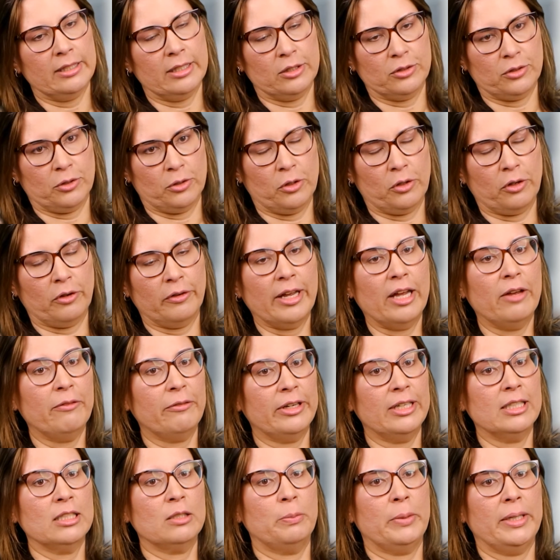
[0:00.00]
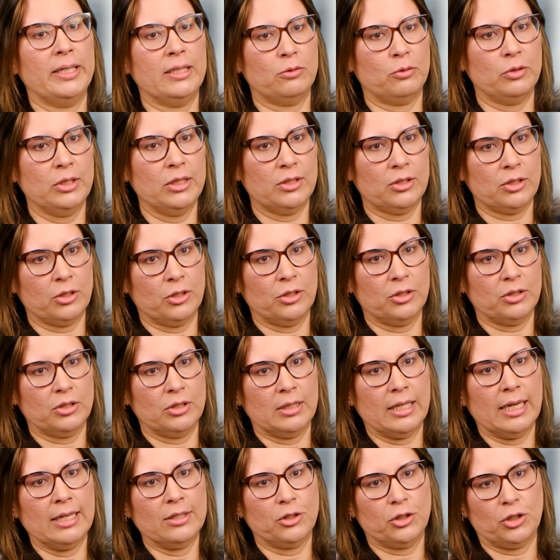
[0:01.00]
there's a lot of evidence-based
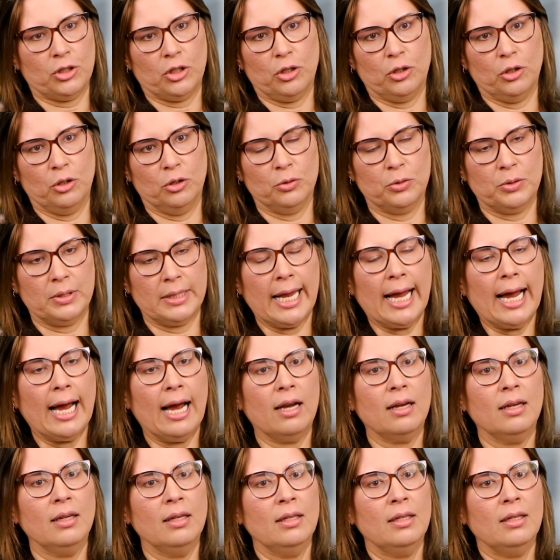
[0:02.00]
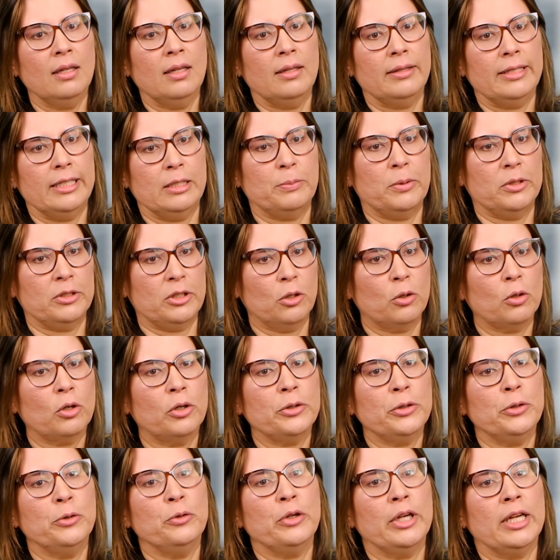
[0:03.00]
research that shows that these
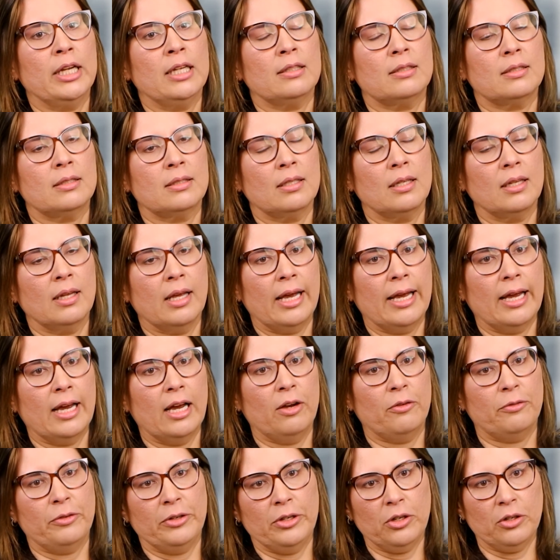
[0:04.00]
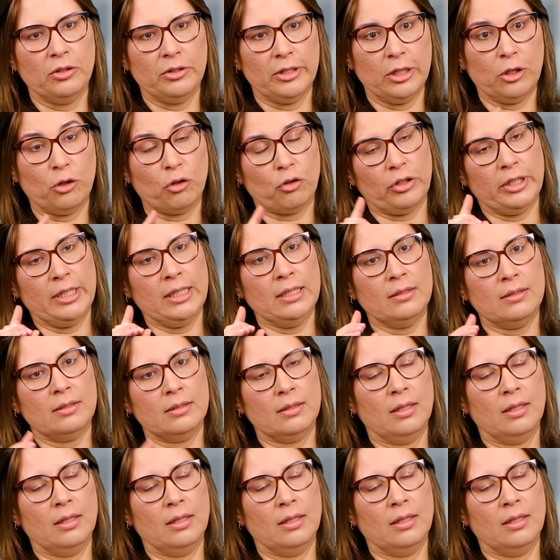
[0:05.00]
particular units have decreased